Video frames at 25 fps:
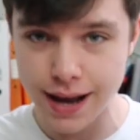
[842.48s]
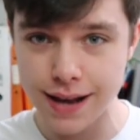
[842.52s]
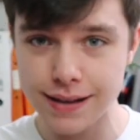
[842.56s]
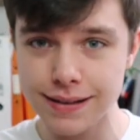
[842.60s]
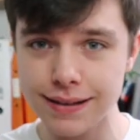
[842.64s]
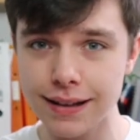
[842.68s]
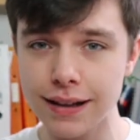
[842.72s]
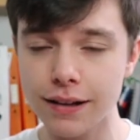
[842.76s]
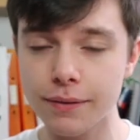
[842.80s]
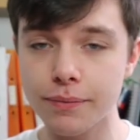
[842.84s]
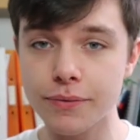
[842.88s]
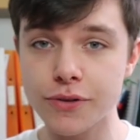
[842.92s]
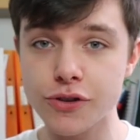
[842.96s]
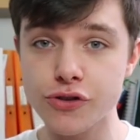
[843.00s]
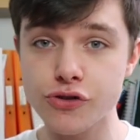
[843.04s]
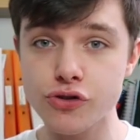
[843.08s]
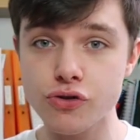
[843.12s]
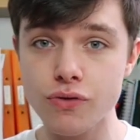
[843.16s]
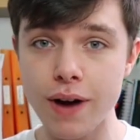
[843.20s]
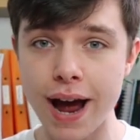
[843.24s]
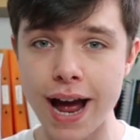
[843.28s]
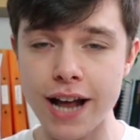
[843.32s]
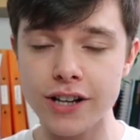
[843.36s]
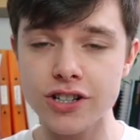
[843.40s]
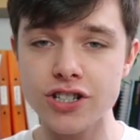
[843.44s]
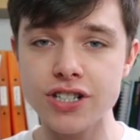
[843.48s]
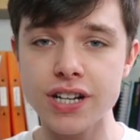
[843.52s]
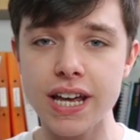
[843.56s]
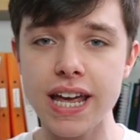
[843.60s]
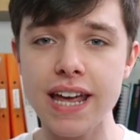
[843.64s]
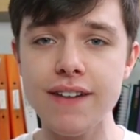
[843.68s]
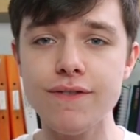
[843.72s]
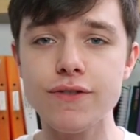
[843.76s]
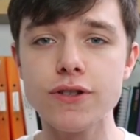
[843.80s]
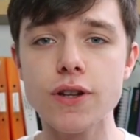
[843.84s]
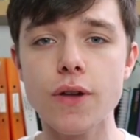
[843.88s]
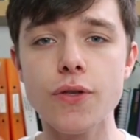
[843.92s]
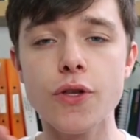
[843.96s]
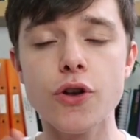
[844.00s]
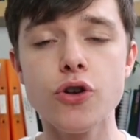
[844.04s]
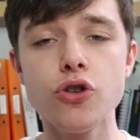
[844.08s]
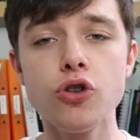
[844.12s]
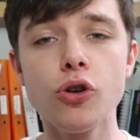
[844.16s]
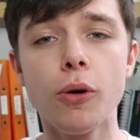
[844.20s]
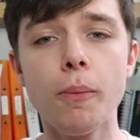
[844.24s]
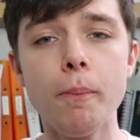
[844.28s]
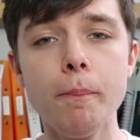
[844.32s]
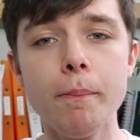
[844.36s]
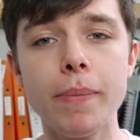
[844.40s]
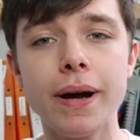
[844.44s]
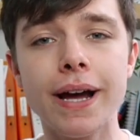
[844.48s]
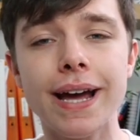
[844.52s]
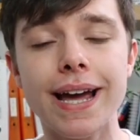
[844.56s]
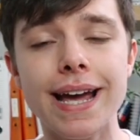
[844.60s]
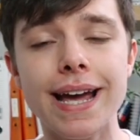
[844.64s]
it's a little stretched, even though the number